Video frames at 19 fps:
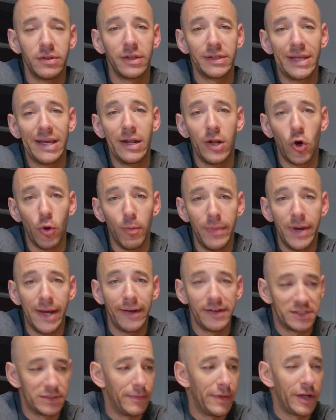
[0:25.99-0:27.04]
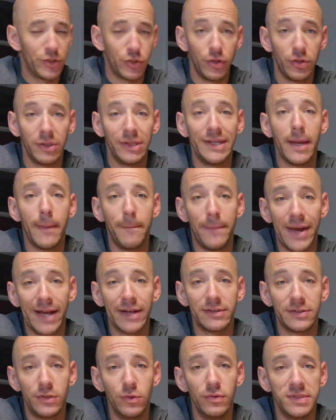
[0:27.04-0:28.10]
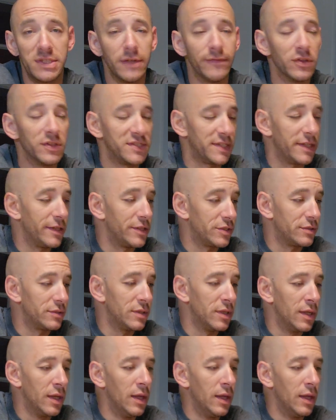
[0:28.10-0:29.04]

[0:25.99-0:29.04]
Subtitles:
A get-home bag is to make sure you can get back to civilization.